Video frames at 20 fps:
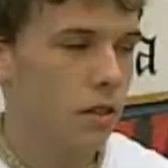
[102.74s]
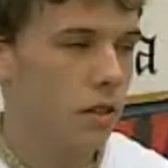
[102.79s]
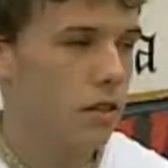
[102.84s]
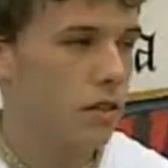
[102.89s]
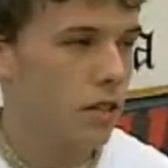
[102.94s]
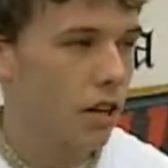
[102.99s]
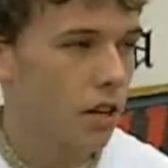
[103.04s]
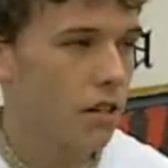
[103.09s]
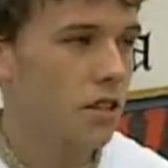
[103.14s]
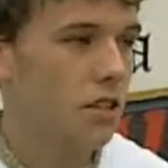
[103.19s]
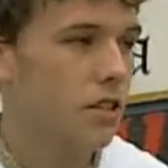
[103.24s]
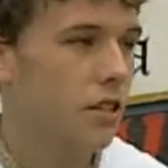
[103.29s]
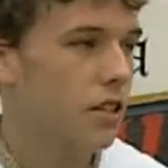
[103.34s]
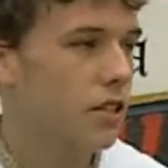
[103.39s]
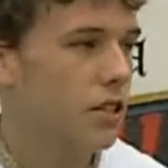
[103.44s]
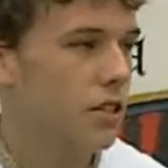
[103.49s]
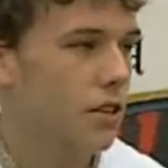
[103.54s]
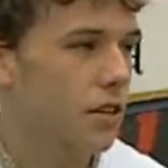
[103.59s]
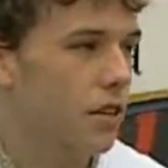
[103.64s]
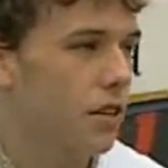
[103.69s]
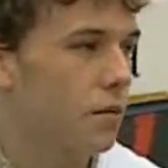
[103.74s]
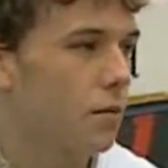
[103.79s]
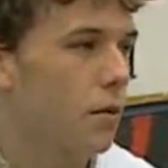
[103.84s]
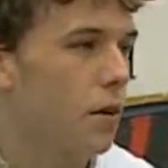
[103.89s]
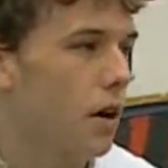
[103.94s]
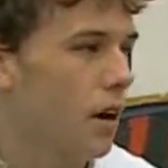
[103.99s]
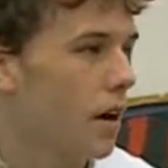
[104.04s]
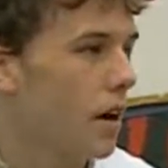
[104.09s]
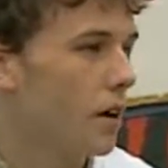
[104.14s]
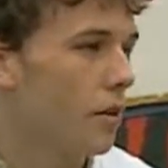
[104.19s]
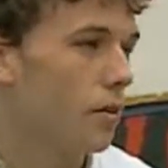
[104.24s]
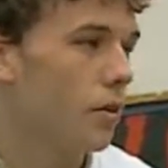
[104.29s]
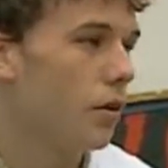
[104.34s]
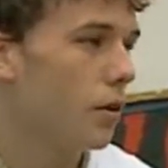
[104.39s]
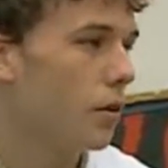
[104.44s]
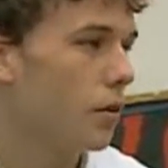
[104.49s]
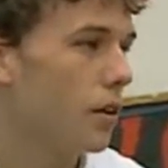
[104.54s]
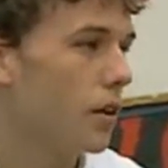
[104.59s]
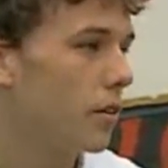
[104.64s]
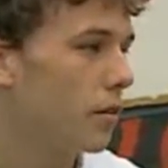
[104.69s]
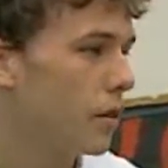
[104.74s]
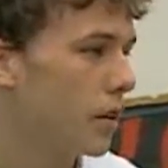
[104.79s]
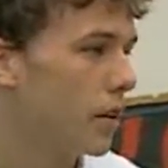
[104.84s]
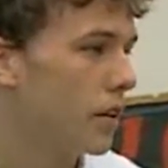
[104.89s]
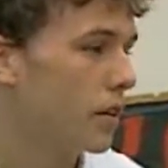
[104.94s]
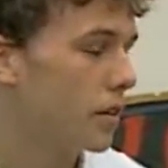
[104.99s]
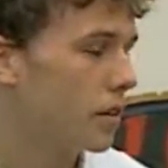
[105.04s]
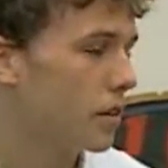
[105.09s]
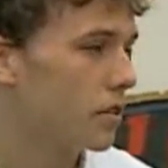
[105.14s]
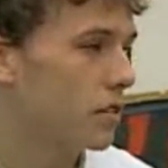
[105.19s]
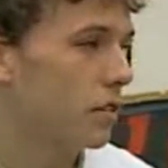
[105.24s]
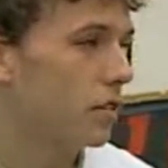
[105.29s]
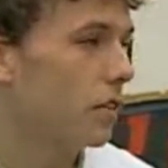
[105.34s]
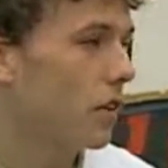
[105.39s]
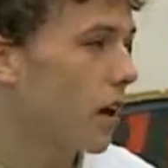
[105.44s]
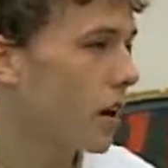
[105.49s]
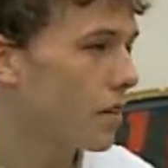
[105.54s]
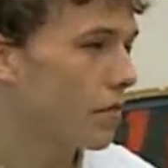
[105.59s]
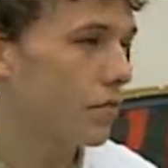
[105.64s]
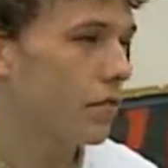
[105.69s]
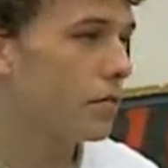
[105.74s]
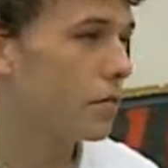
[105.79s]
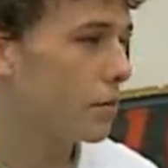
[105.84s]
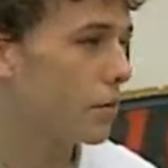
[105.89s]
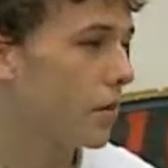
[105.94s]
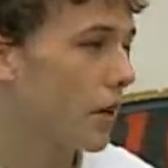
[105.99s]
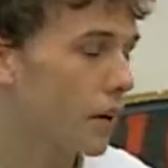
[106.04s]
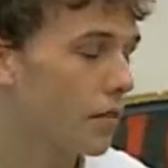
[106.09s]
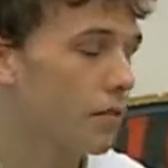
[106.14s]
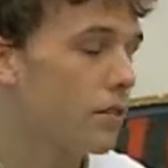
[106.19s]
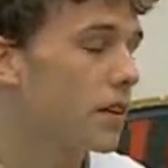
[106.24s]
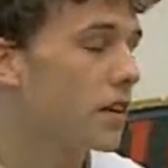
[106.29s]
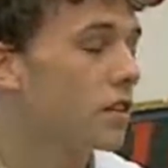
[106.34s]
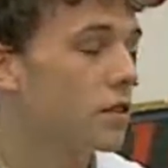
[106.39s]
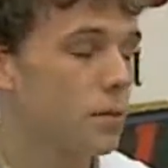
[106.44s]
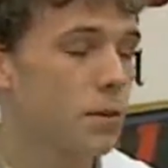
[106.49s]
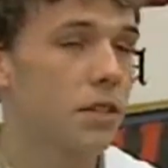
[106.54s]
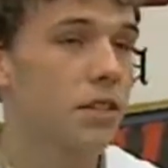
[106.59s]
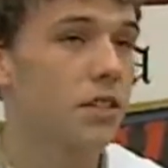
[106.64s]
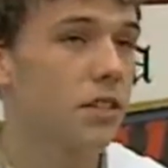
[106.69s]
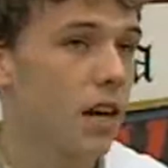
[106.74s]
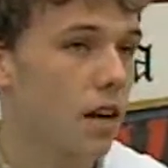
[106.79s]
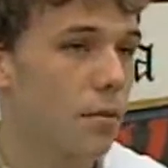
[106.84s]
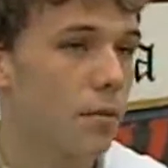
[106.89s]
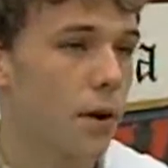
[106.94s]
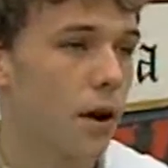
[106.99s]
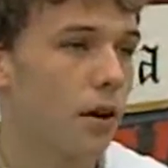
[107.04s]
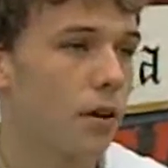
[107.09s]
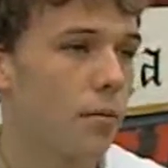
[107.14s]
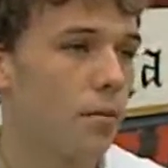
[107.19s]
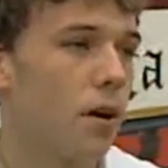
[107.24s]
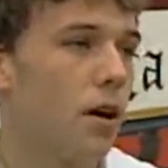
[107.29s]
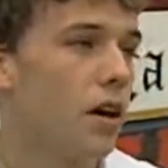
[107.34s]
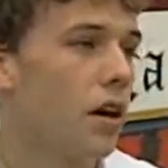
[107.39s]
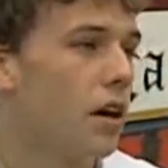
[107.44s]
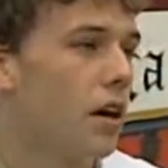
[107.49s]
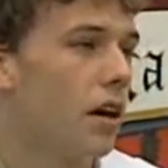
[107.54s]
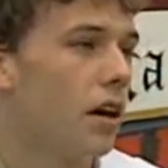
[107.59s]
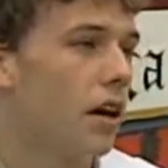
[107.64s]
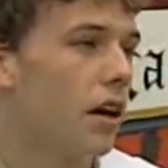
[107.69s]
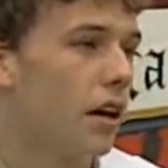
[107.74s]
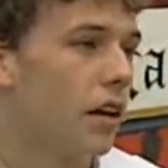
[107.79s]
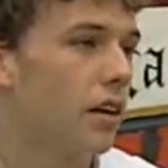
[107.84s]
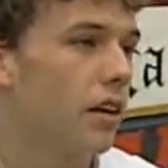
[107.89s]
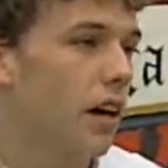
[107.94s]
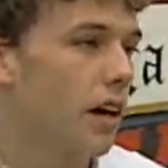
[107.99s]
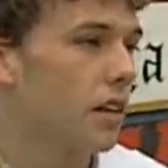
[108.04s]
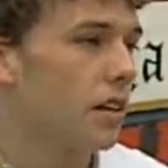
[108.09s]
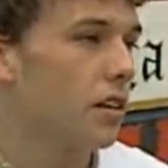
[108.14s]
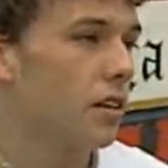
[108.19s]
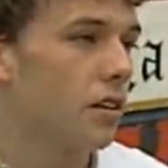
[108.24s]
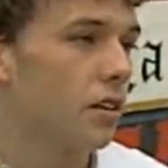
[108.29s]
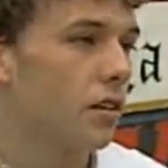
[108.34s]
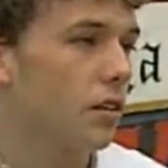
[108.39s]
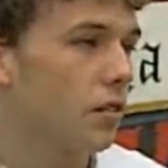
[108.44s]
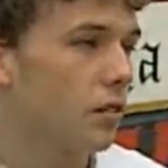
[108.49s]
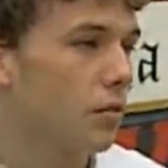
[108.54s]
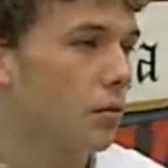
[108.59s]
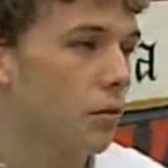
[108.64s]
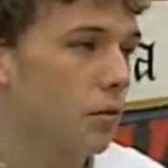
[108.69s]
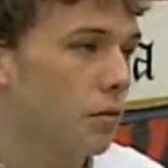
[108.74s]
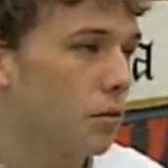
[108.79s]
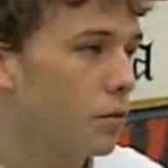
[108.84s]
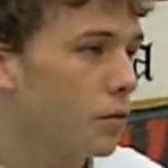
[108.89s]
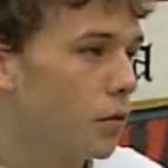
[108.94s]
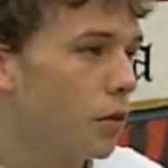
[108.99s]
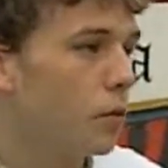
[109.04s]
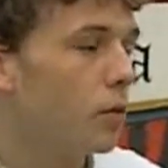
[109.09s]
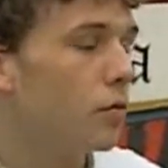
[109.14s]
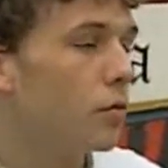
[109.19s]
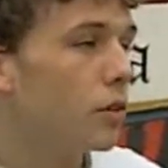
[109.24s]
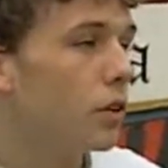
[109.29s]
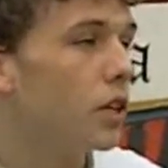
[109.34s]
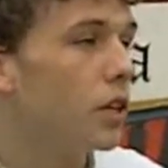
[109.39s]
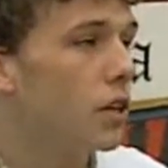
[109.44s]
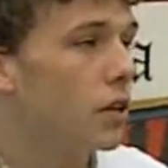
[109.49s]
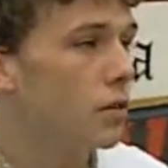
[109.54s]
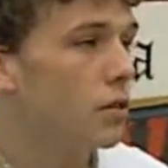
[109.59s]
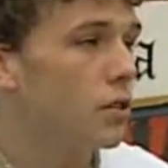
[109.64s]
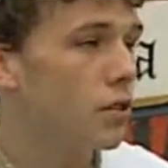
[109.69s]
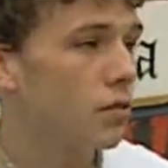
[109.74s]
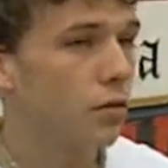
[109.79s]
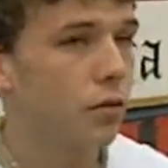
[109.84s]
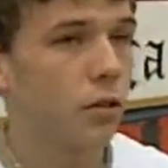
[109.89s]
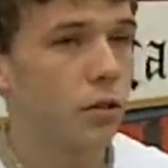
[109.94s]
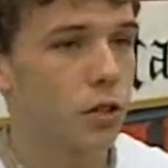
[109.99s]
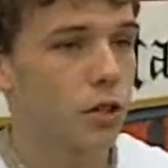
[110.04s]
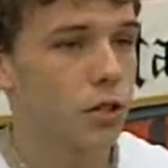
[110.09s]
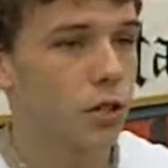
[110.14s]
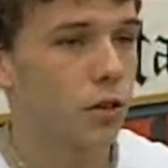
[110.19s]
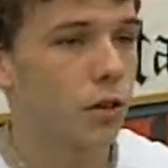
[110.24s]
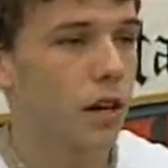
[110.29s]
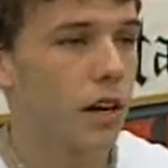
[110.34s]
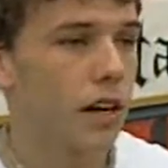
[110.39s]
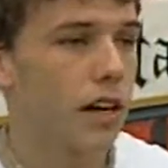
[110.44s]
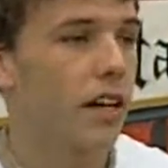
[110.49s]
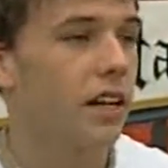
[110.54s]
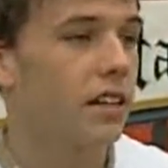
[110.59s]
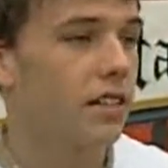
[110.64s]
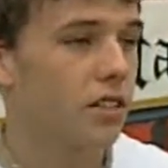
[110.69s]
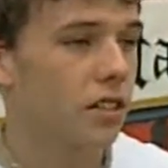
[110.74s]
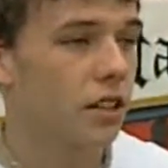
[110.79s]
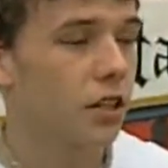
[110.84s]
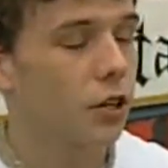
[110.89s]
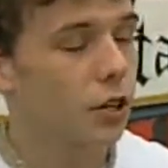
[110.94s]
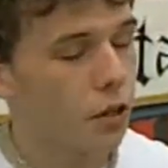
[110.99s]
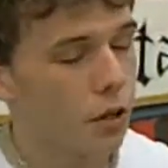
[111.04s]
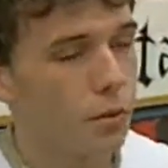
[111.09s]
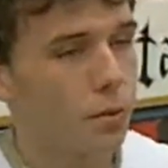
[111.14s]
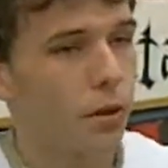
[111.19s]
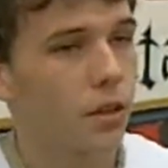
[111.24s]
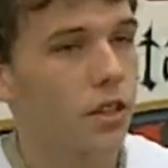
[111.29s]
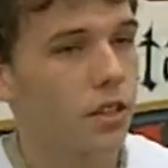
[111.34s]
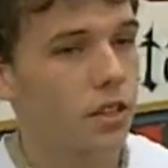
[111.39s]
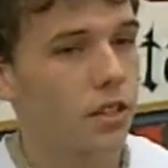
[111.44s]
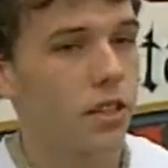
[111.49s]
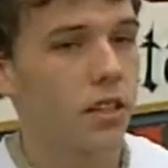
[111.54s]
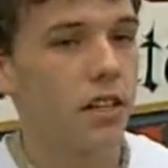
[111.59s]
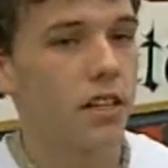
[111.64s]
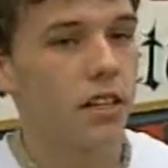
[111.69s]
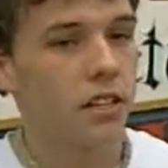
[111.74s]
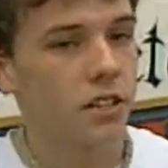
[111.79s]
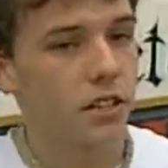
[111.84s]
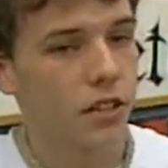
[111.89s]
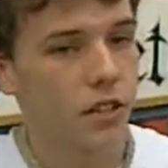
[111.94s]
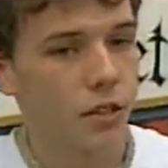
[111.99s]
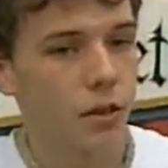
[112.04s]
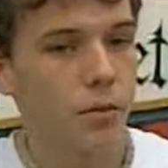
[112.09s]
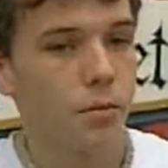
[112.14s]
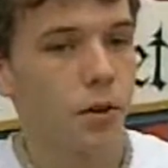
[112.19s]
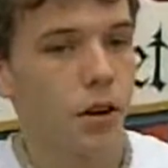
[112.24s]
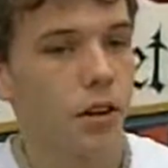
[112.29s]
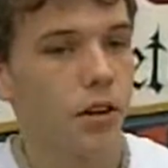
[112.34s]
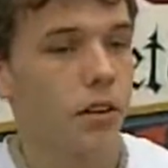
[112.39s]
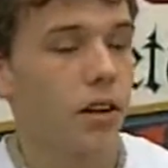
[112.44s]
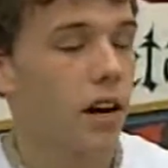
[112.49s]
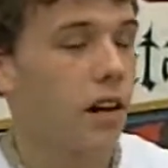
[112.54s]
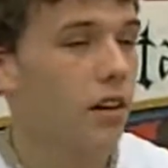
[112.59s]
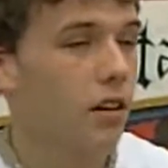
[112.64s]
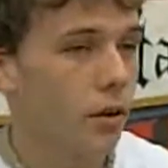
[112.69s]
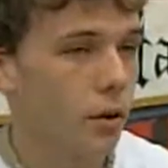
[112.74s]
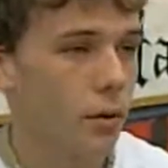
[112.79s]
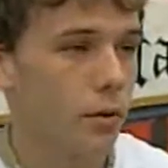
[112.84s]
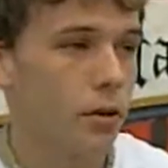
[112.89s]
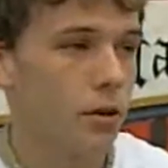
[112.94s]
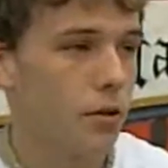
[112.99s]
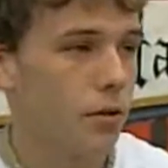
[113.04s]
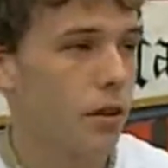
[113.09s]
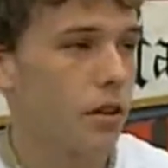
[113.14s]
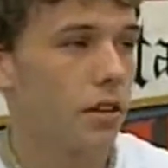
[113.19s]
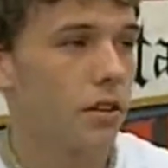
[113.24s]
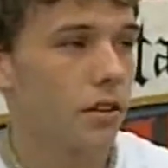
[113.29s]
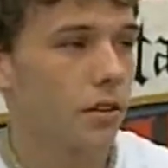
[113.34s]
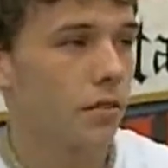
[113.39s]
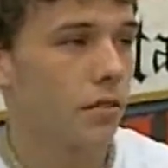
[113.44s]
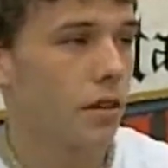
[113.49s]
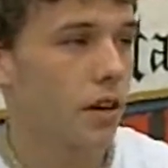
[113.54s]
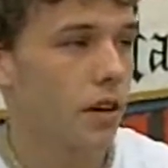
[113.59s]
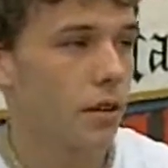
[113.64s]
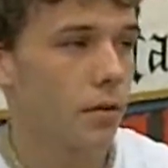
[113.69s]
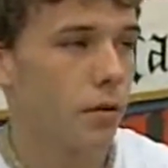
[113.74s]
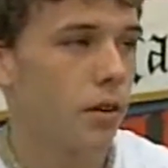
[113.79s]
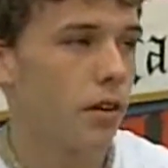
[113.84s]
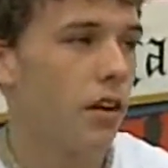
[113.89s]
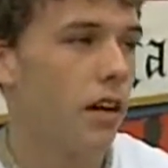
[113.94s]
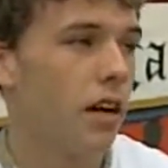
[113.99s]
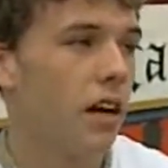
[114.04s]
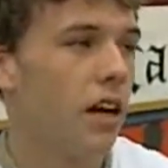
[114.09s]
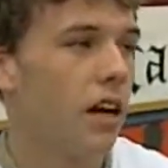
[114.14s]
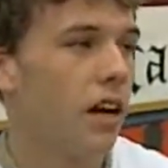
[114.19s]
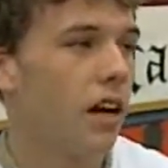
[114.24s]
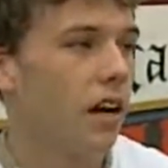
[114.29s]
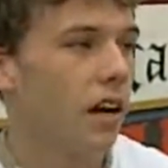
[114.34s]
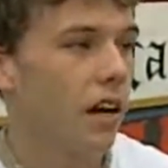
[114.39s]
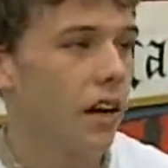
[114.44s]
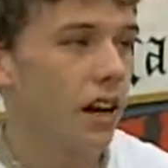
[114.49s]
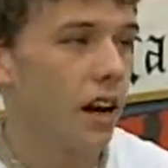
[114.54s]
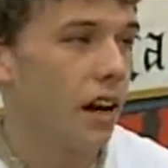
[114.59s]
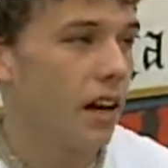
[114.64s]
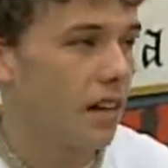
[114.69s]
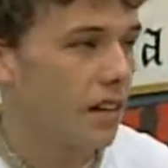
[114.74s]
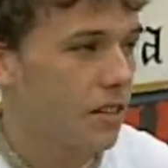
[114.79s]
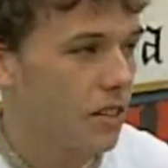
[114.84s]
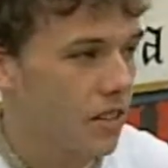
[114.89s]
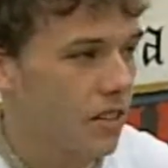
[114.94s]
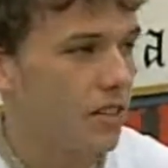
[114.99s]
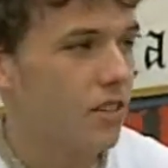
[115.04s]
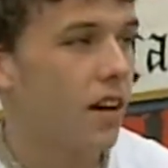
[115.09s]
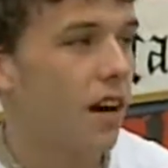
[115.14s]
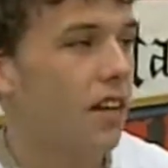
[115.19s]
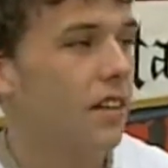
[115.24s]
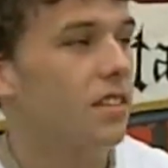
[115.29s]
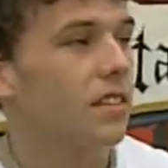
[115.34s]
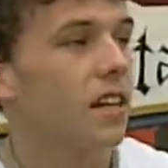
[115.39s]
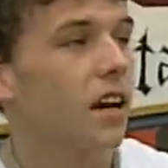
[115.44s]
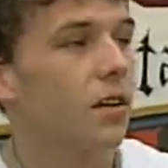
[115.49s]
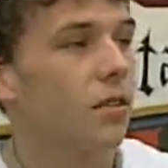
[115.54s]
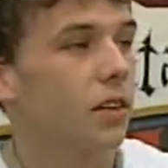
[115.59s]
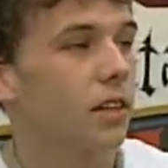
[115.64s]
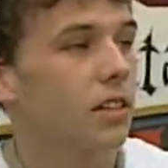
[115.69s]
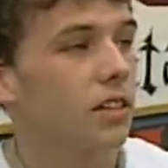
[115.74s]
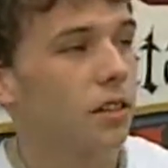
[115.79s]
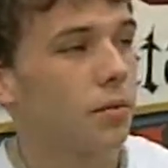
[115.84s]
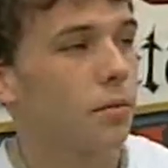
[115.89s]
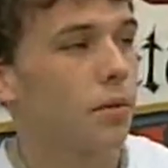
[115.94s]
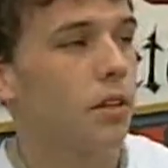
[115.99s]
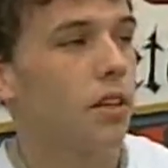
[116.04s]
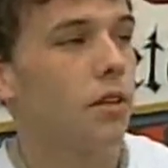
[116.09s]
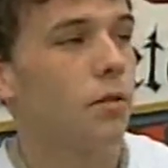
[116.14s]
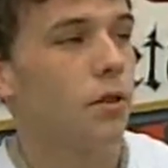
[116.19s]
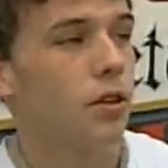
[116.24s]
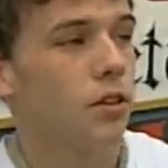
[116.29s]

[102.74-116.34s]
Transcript: The charges are extreme. I don't know, it, and there's a lot of lot of things being said about him, and I think no one really knows the full story. And he's a good person. He's a good brother. I know he would do anything for anyone and it does not sound like something he would